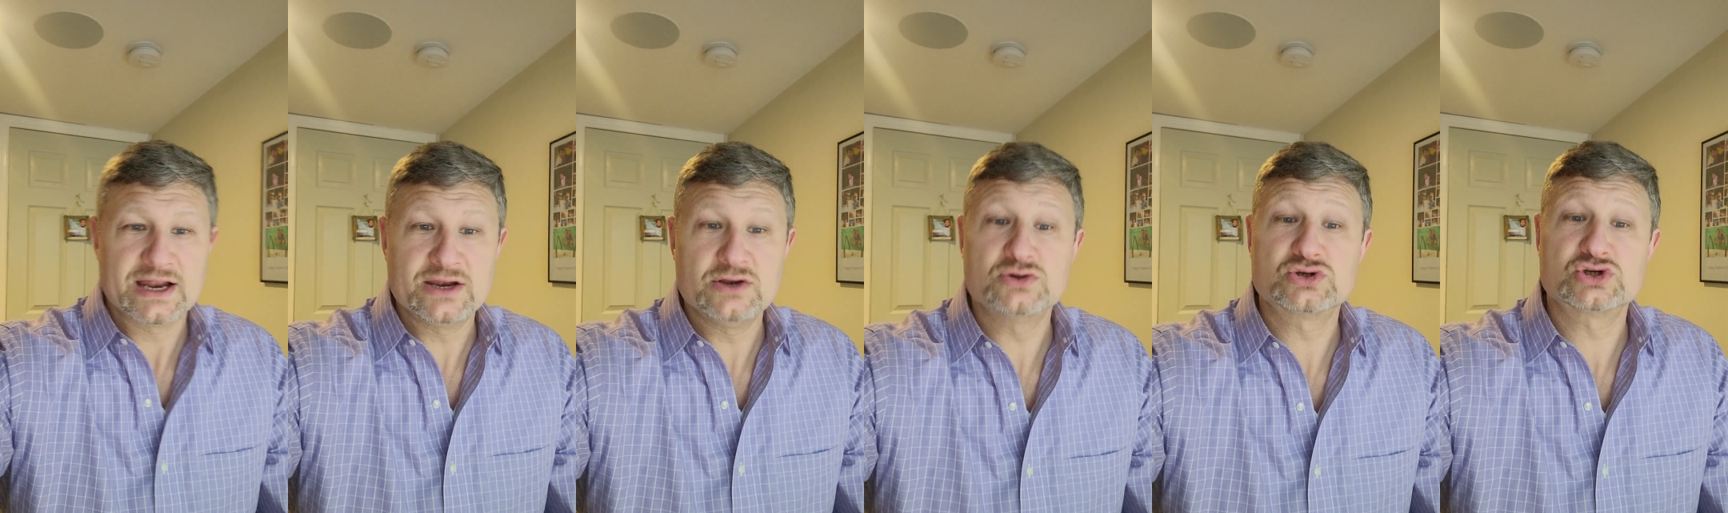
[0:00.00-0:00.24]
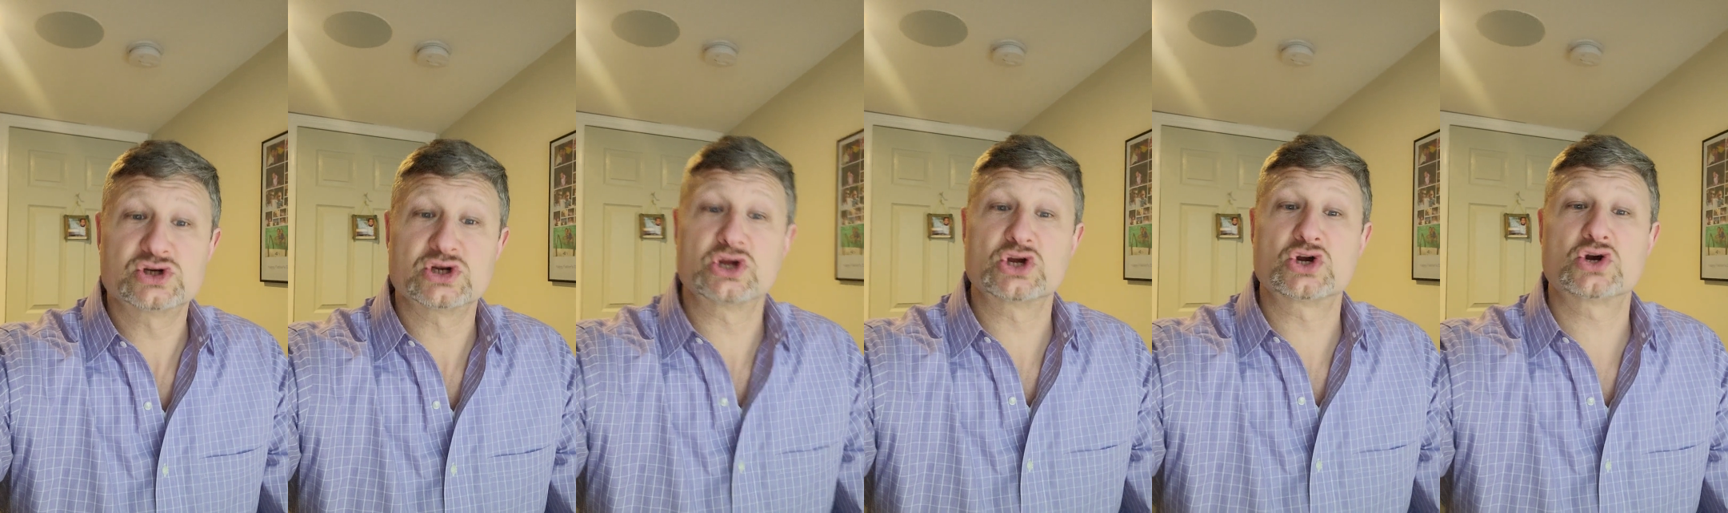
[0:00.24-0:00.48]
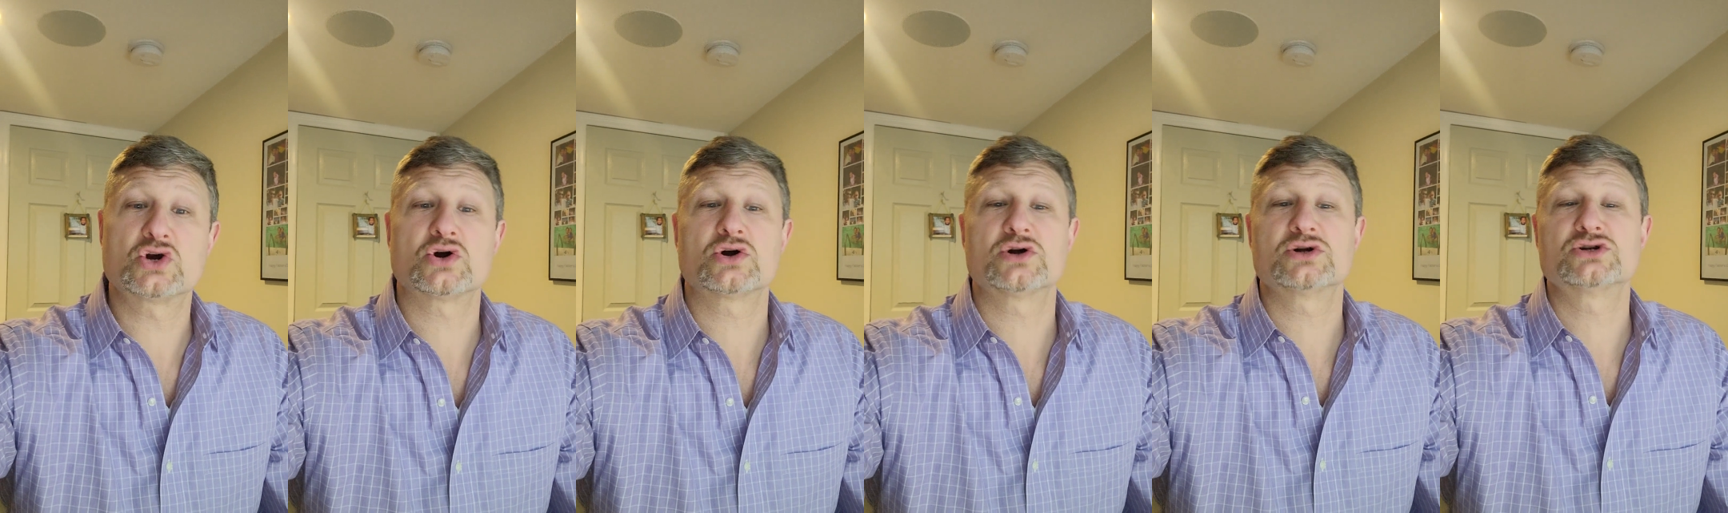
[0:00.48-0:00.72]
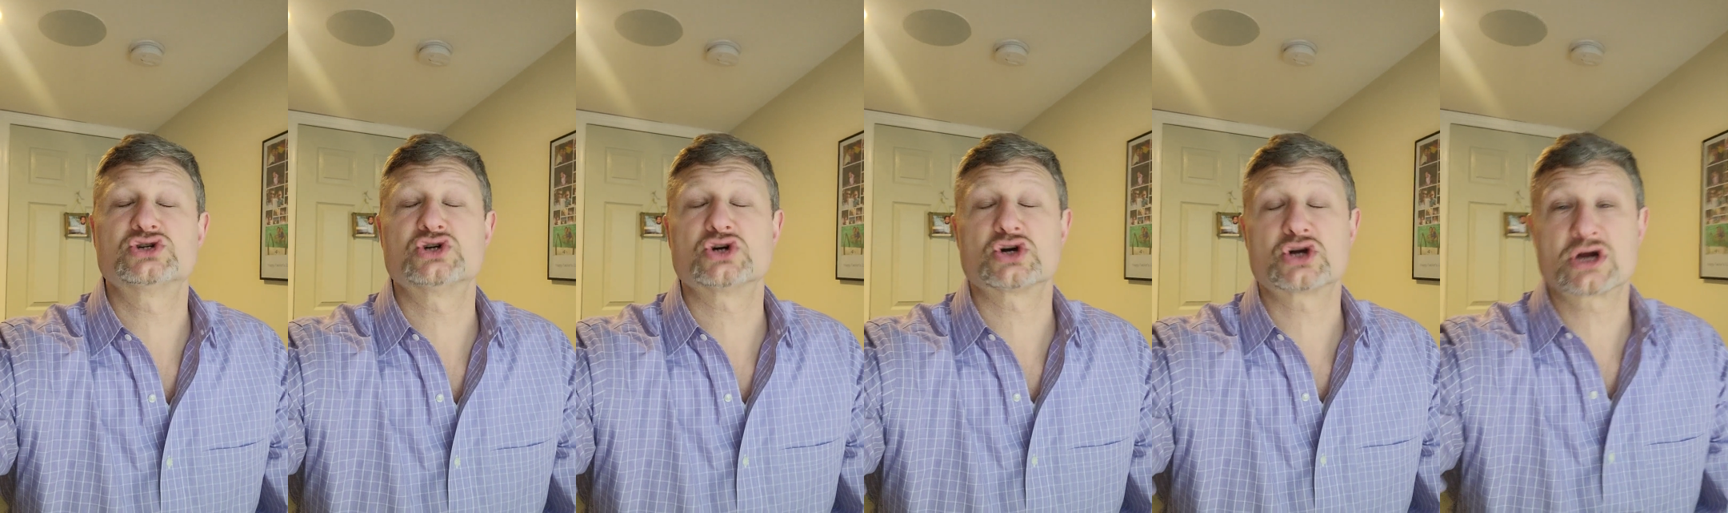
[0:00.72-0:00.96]
And you should
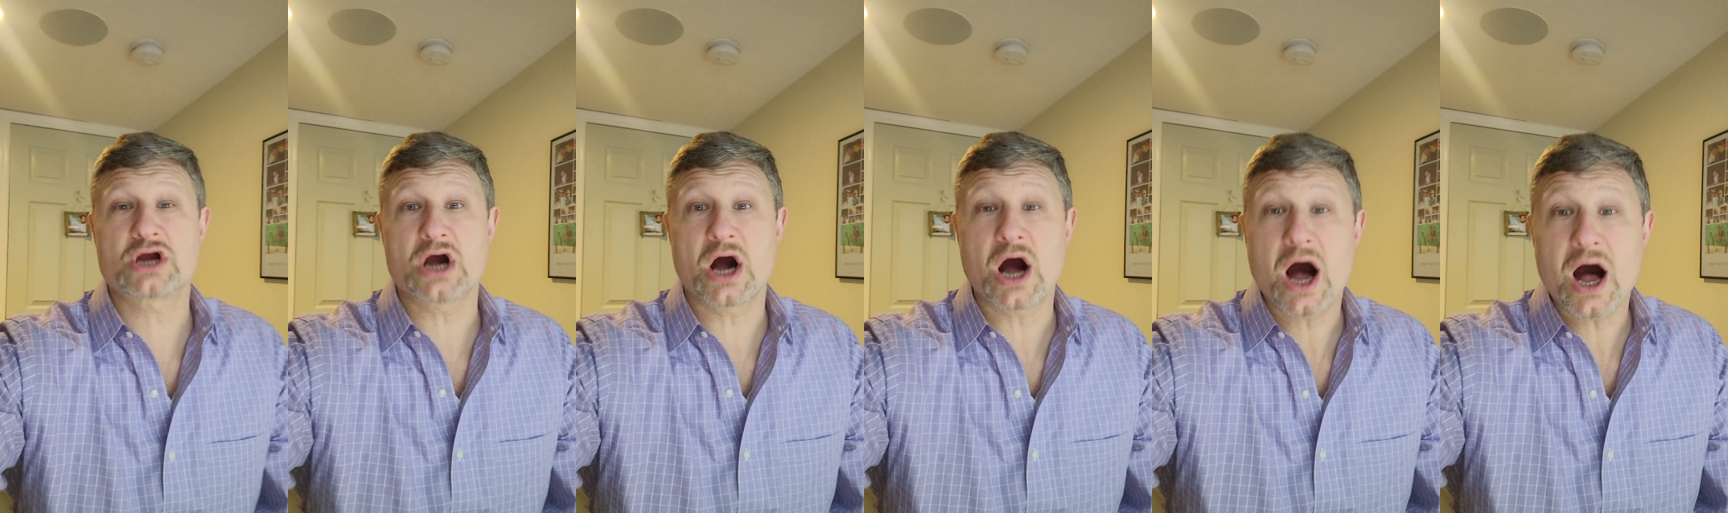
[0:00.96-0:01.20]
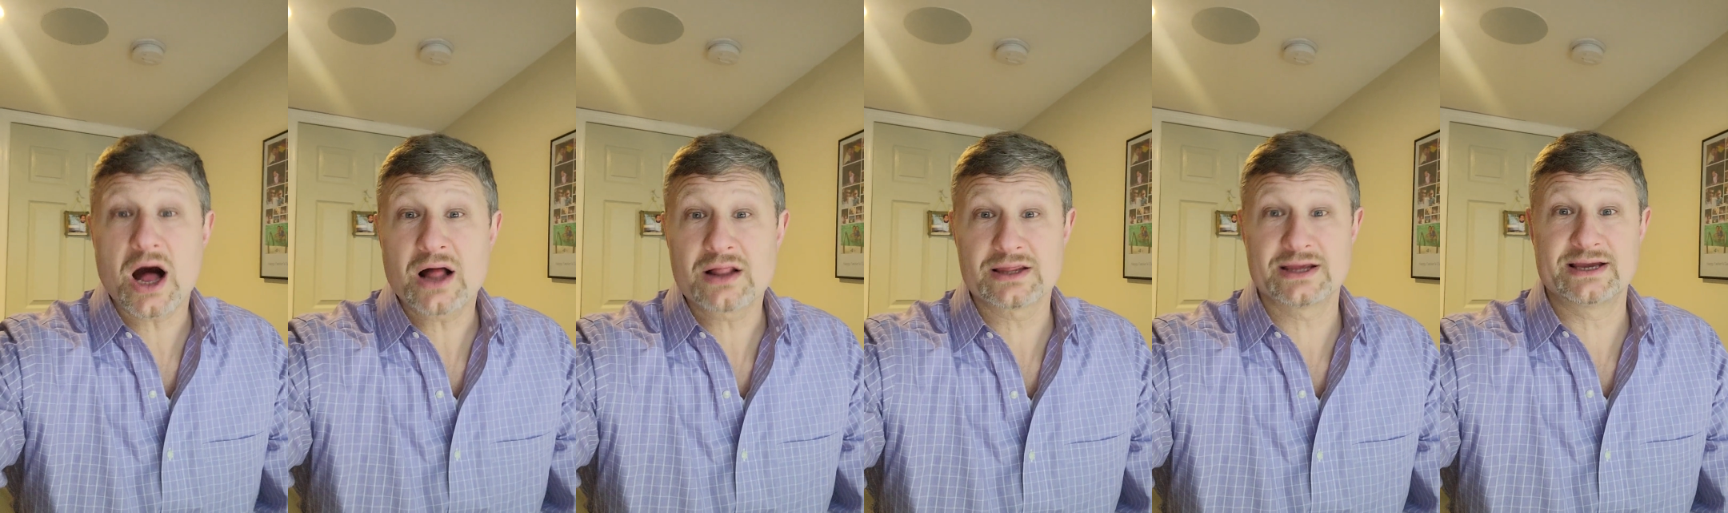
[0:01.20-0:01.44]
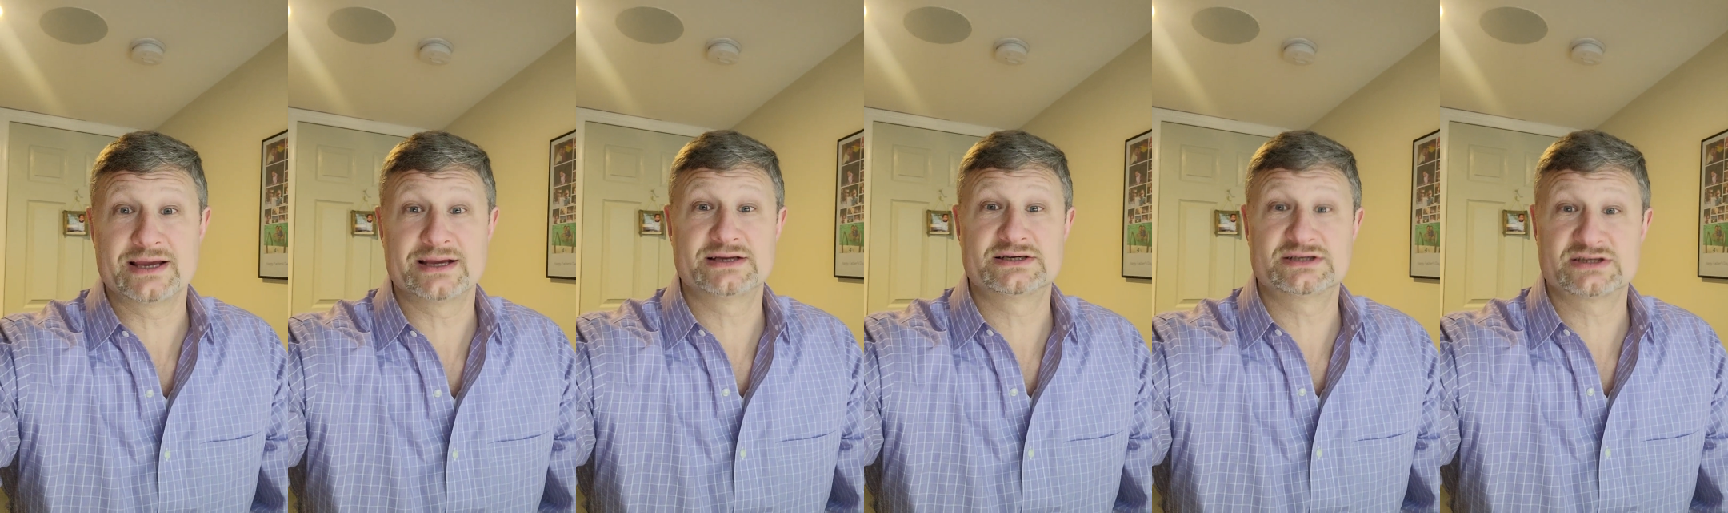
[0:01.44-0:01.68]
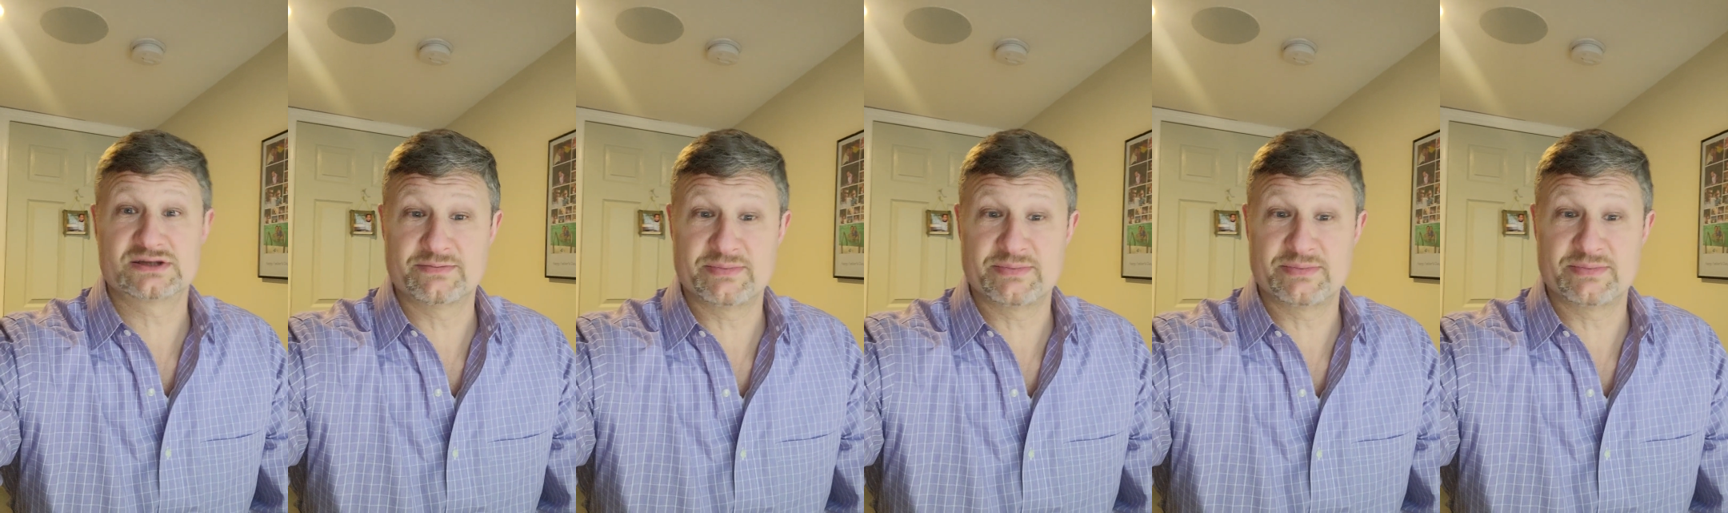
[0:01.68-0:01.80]
encourage your colleagues